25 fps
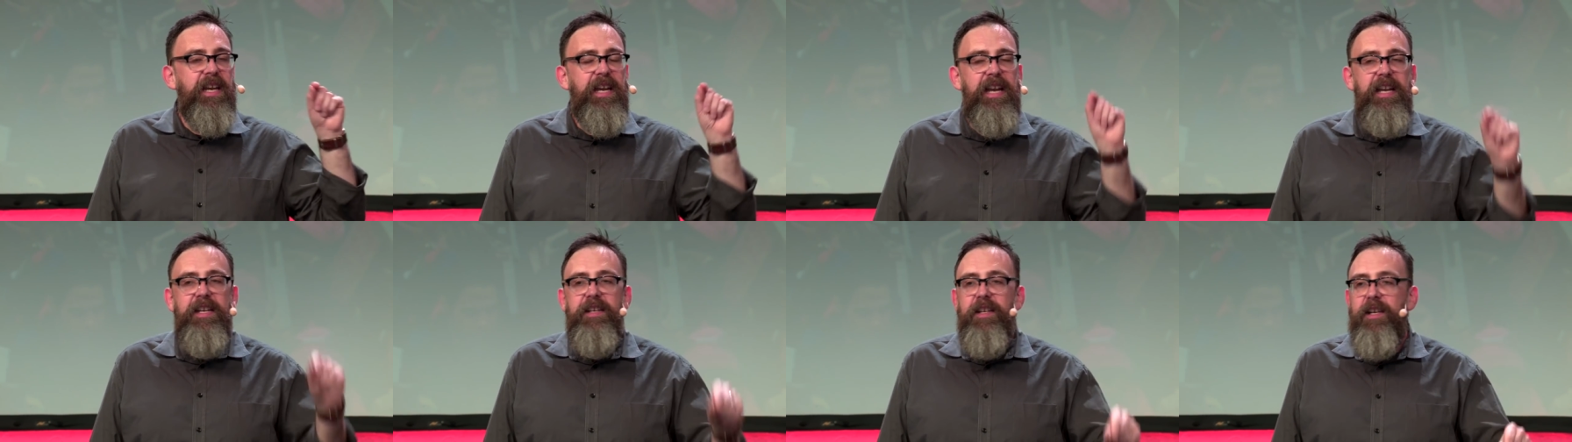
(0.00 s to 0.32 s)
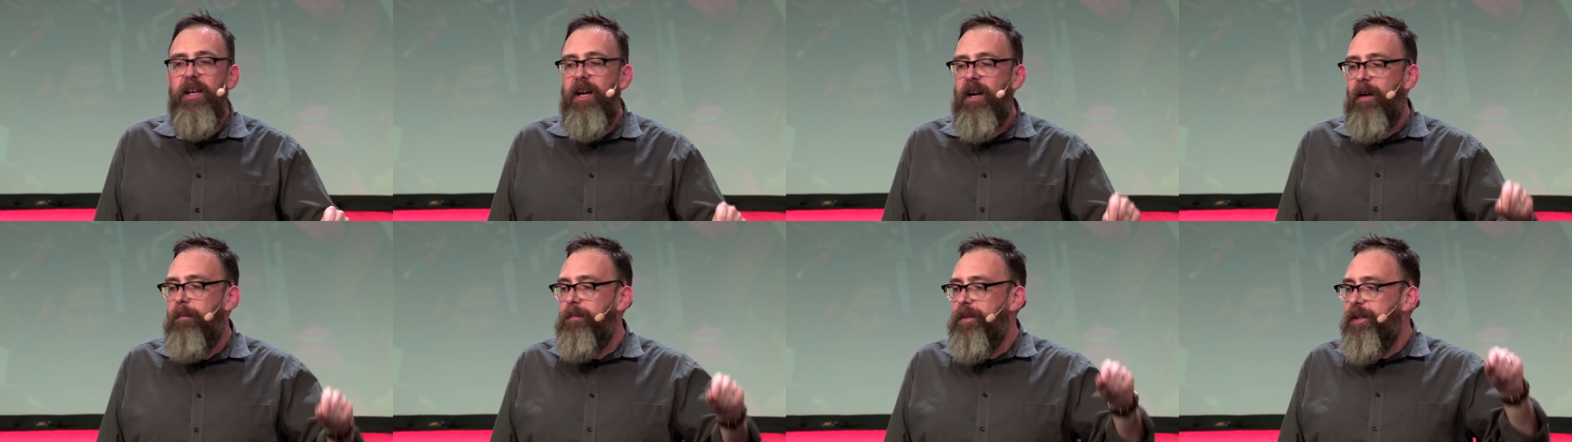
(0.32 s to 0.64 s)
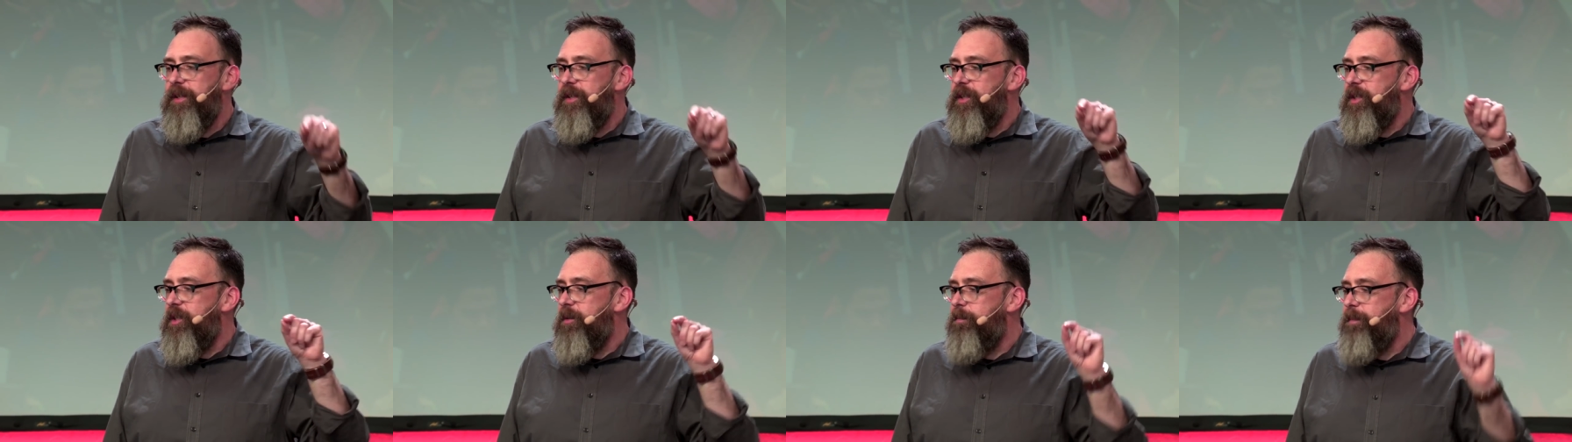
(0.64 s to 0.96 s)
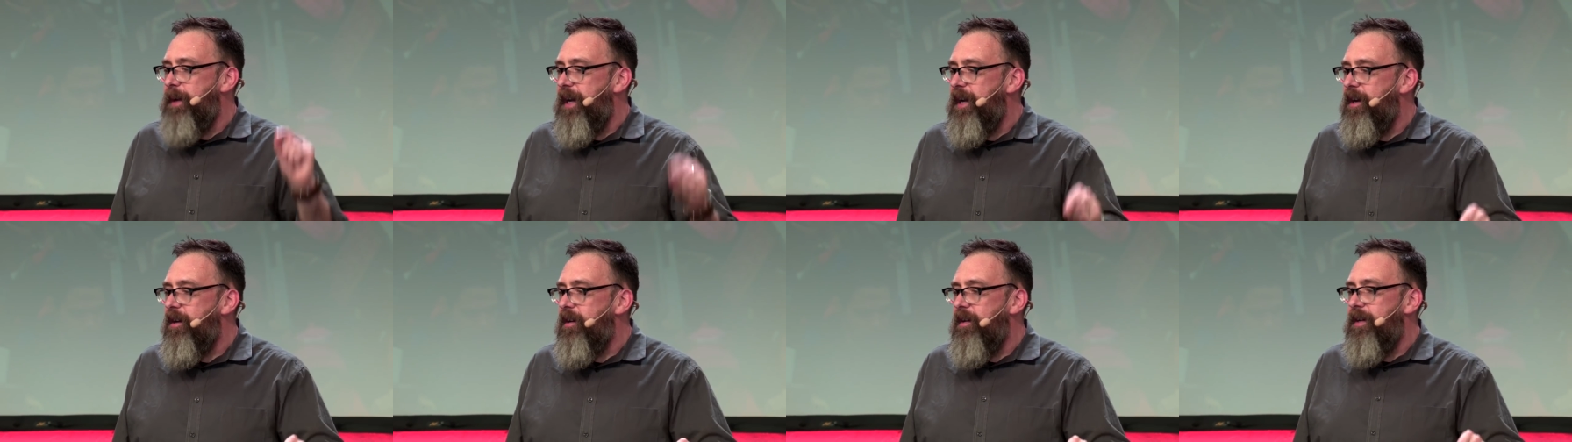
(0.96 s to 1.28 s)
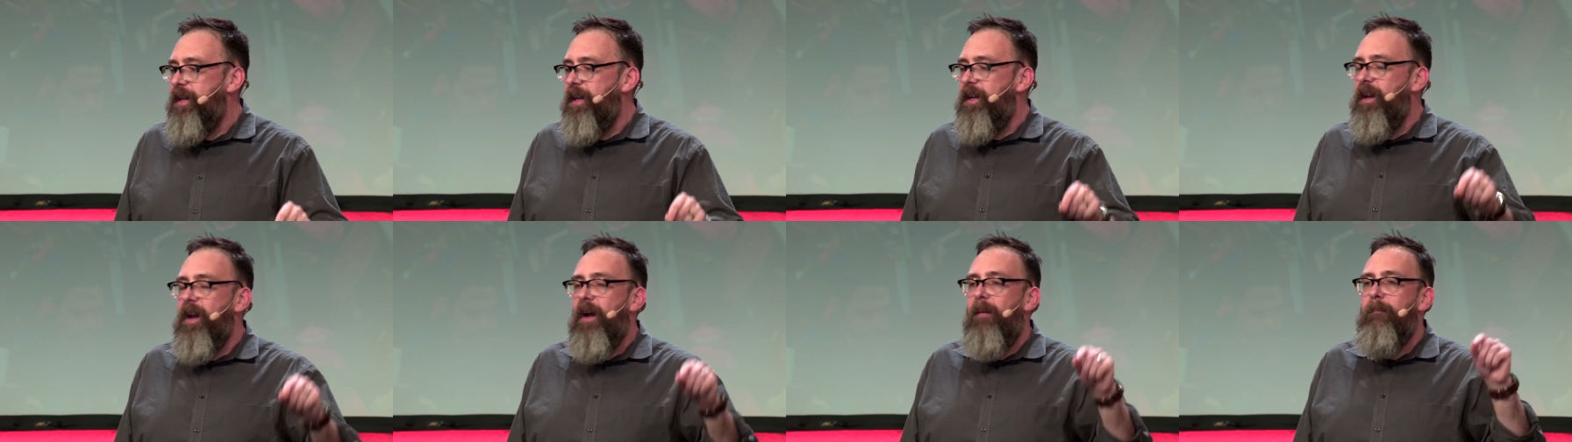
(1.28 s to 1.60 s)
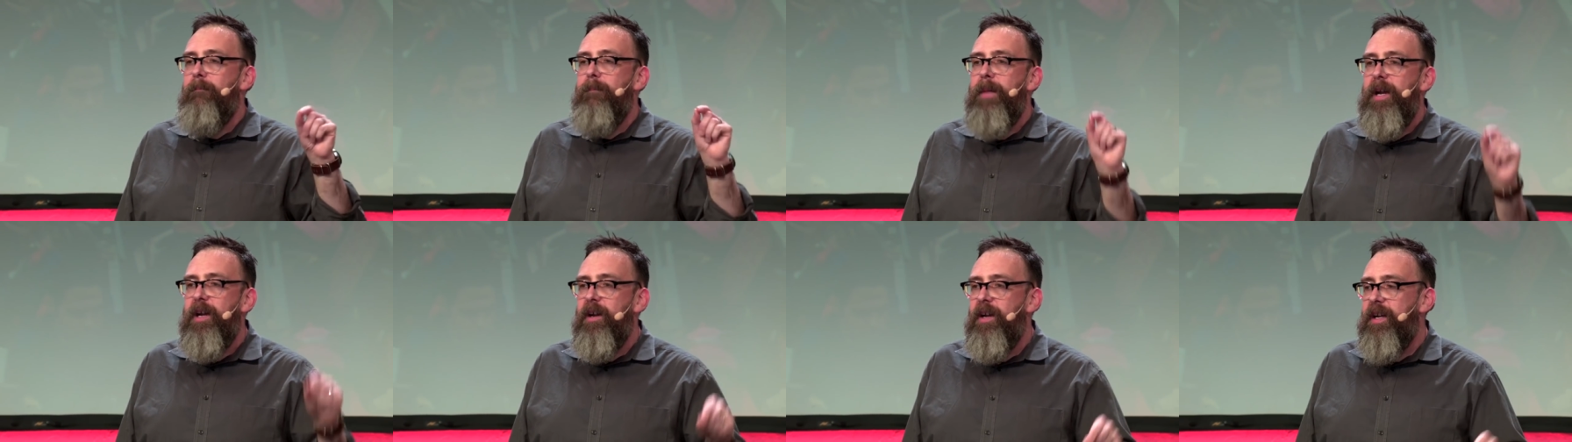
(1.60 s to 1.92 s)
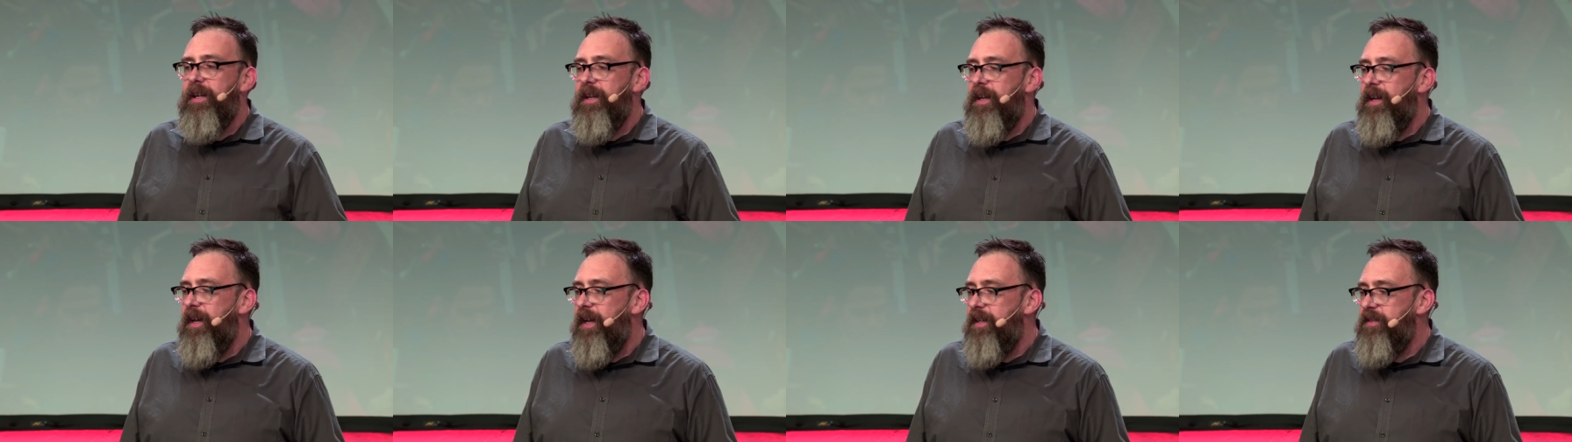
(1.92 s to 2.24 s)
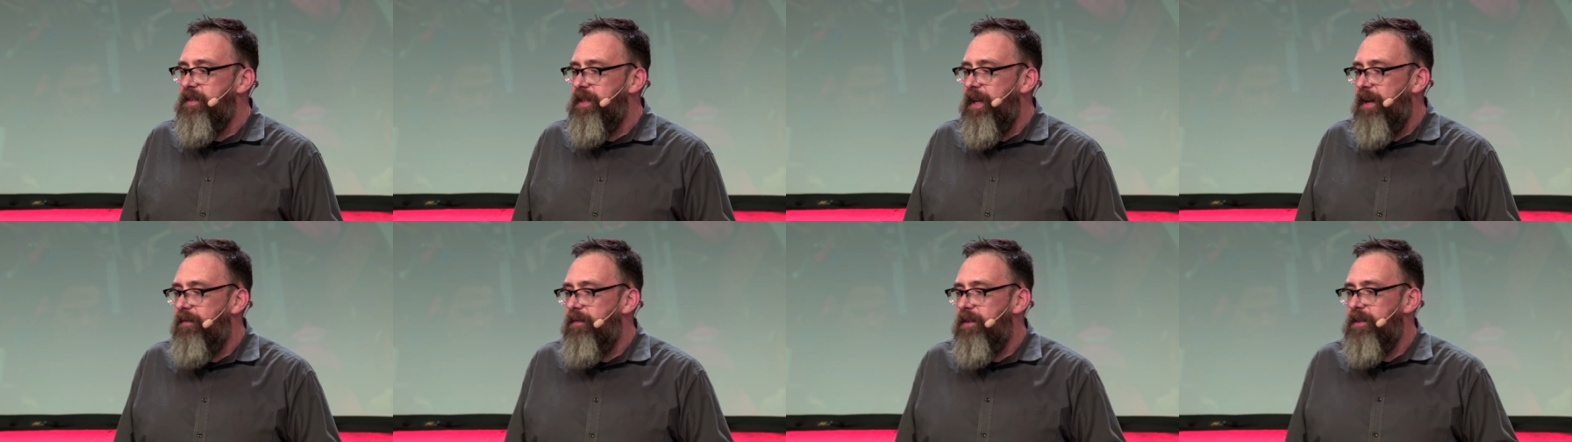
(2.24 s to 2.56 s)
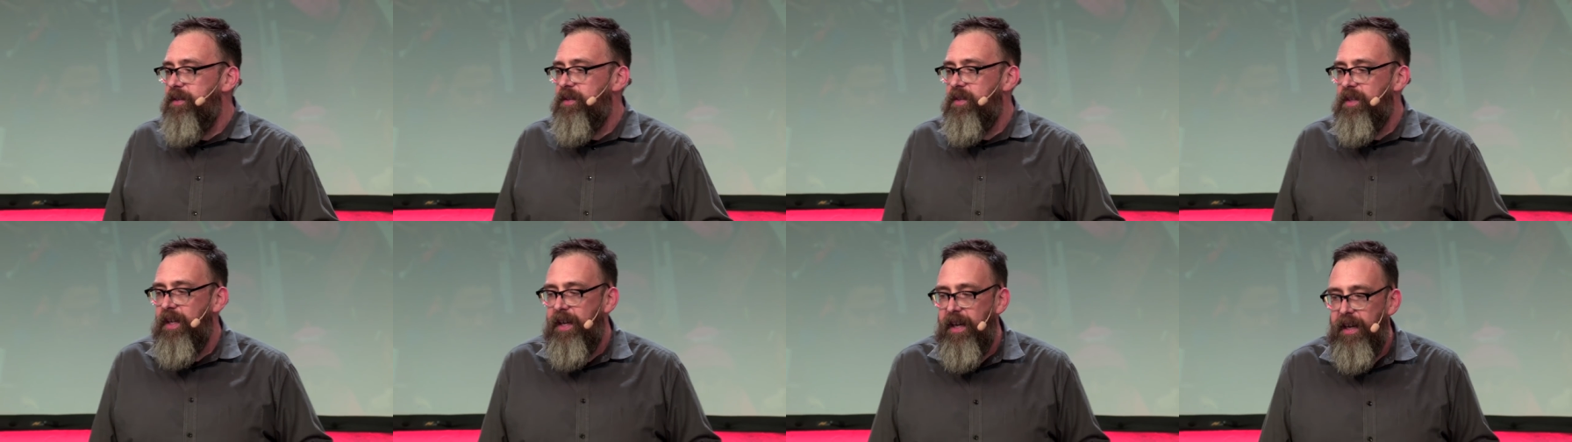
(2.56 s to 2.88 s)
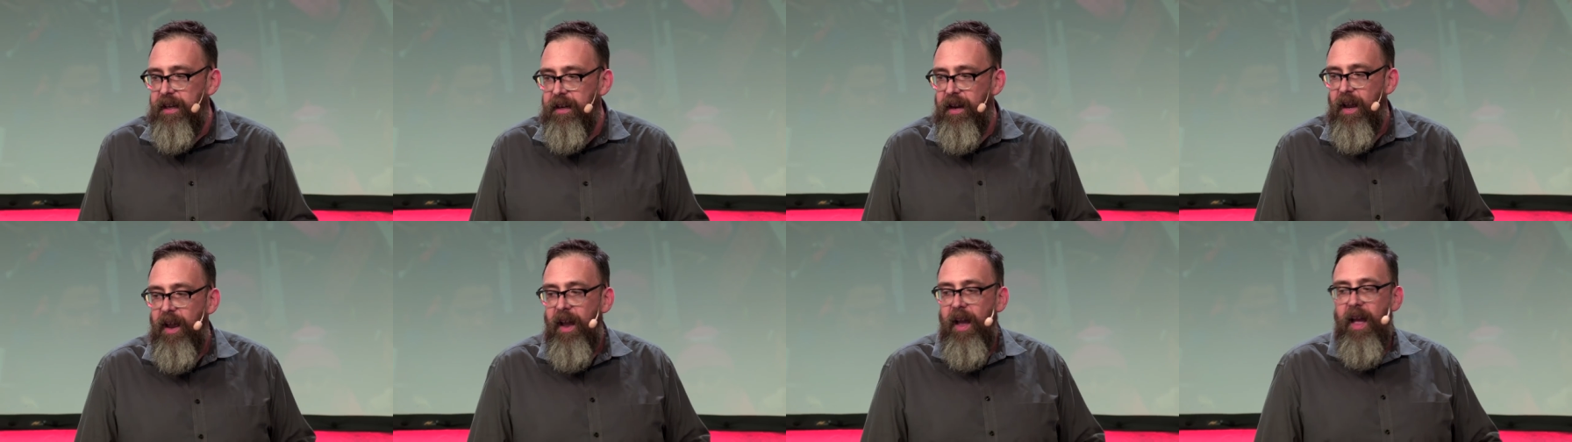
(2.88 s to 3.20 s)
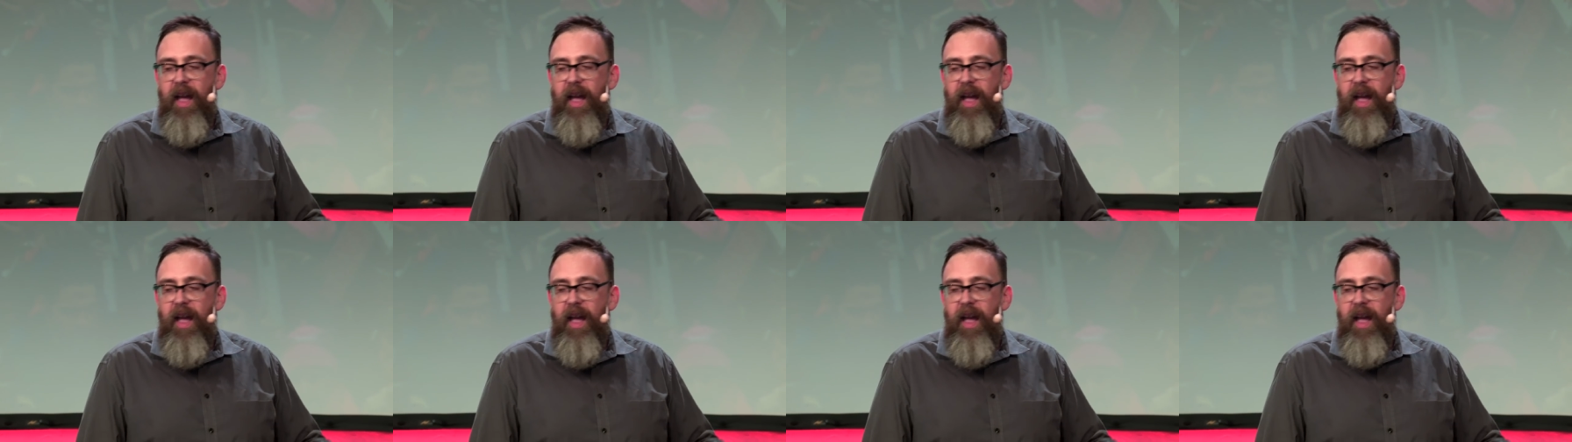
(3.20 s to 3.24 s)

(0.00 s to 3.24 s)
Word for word: income disparity America has ever seen.